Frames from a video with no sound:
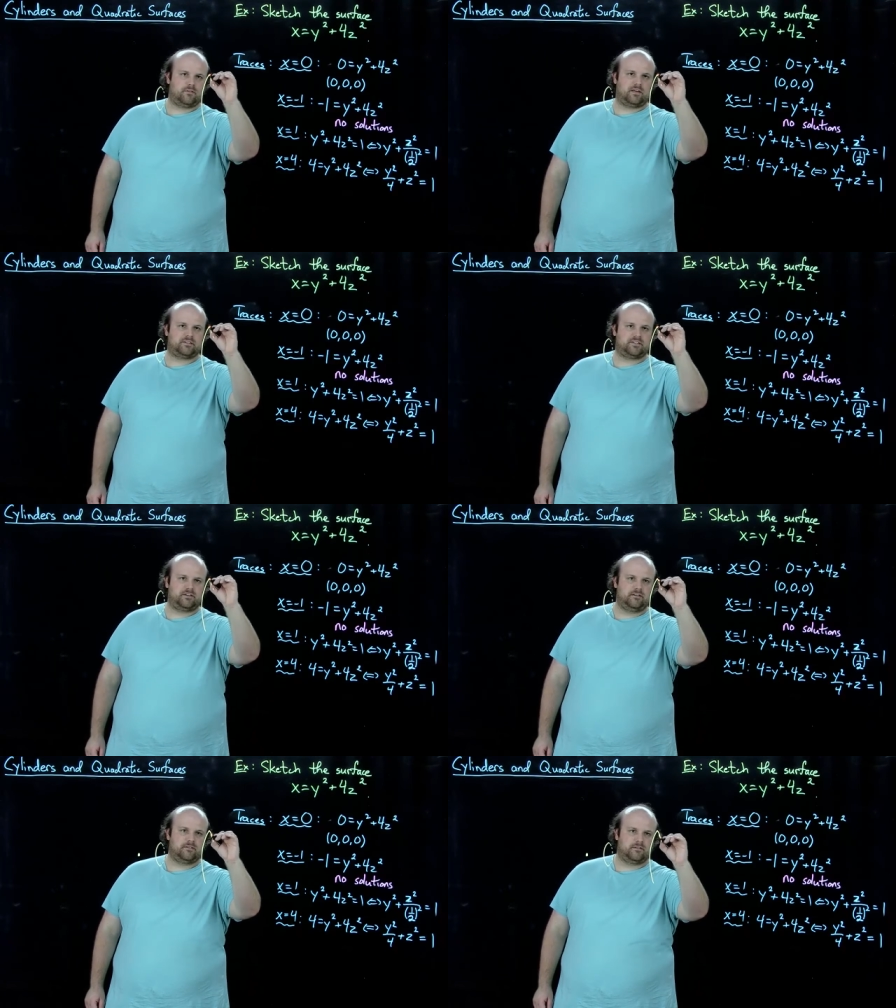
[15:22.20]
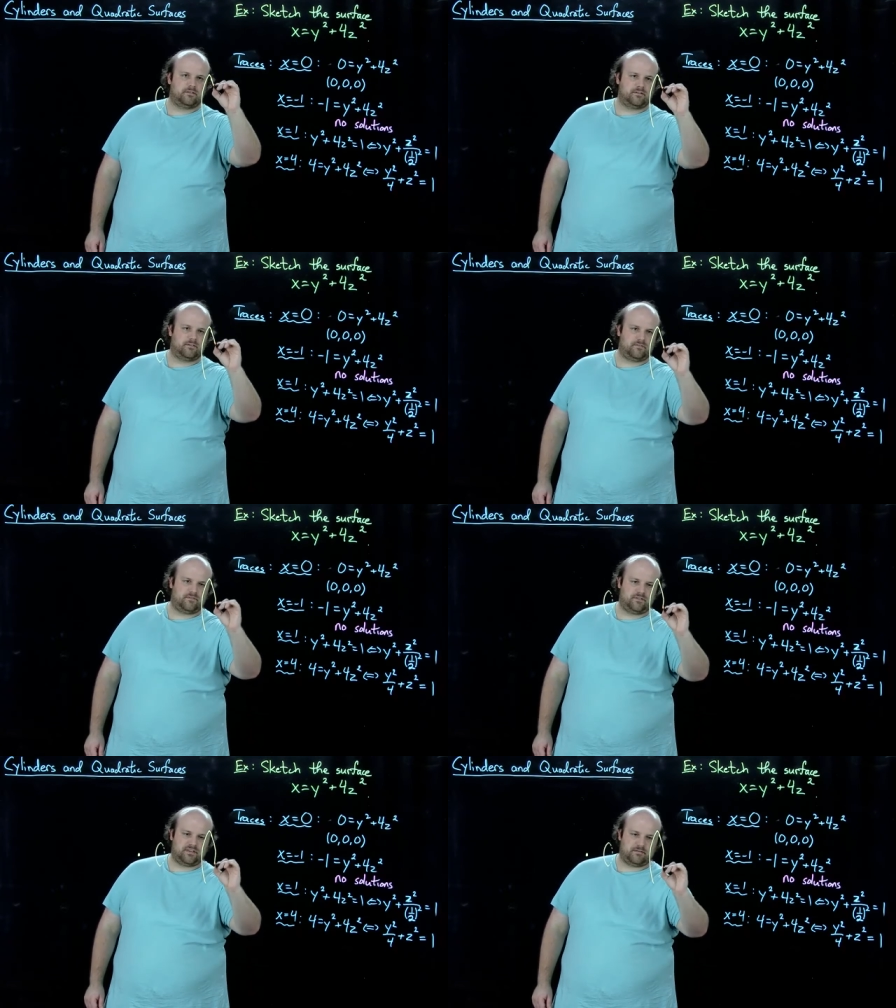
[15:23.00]
actually,
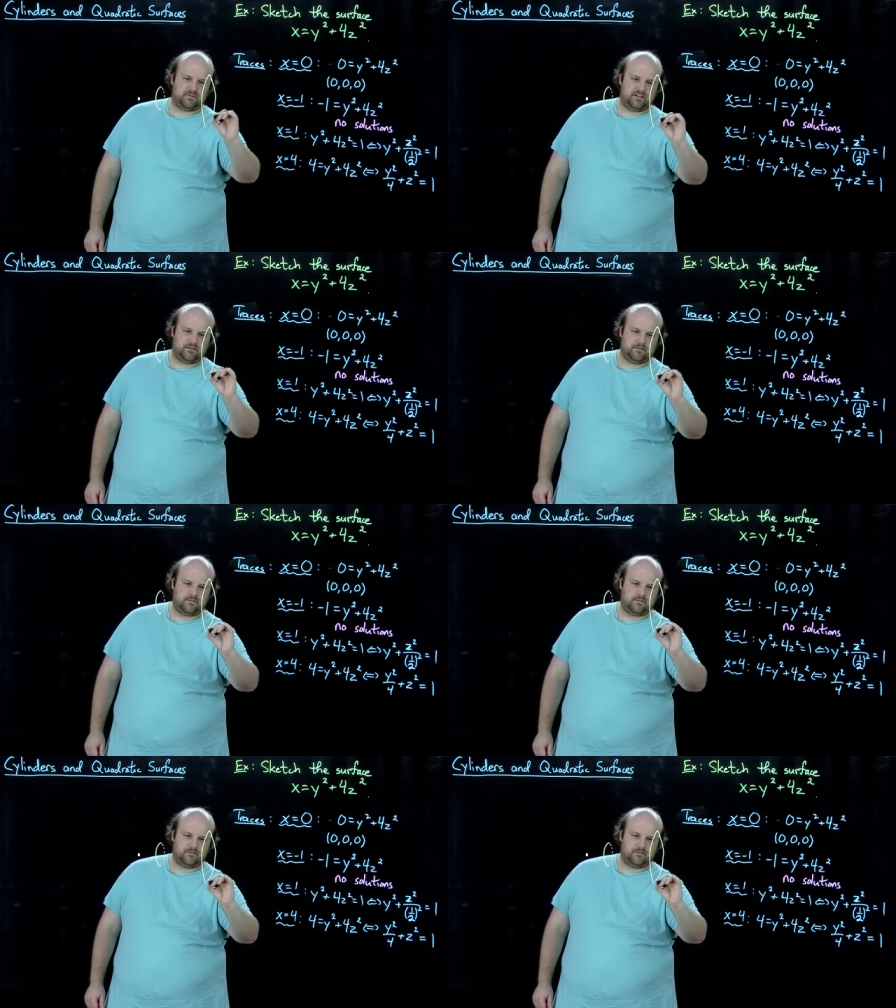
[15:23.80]
fill that one in,